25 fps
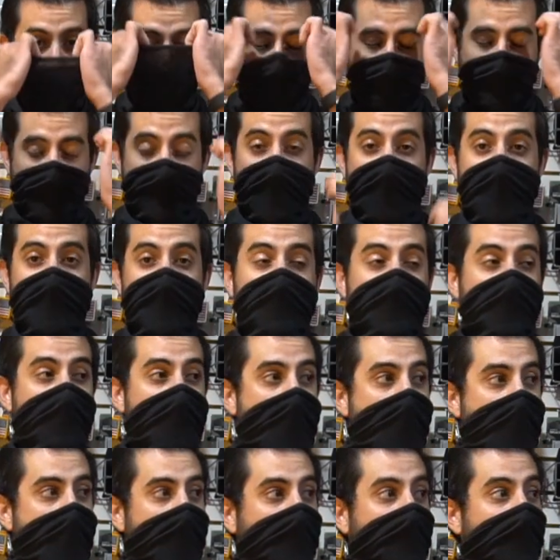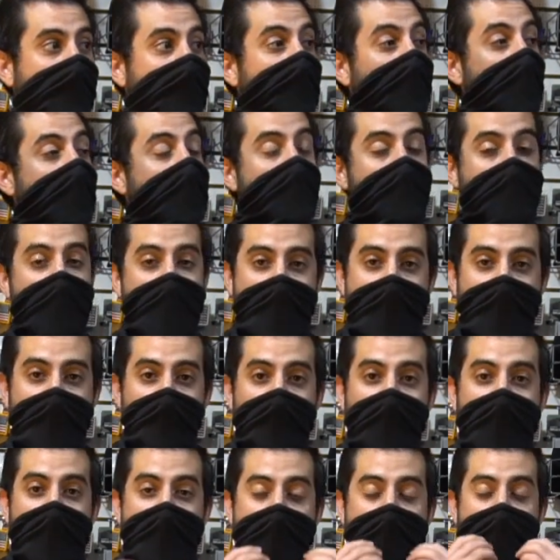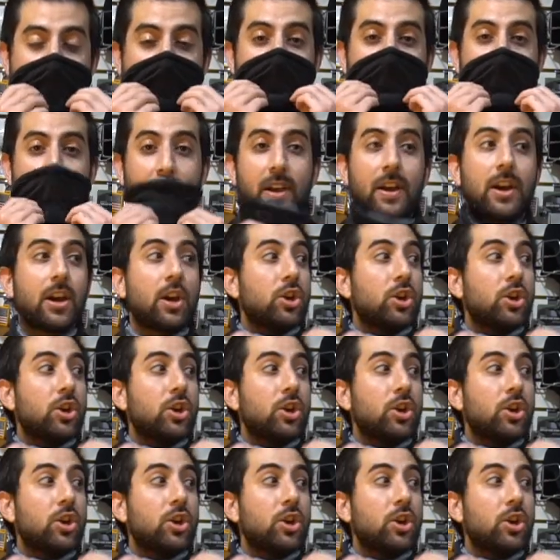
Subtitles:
Face masks, backpacks,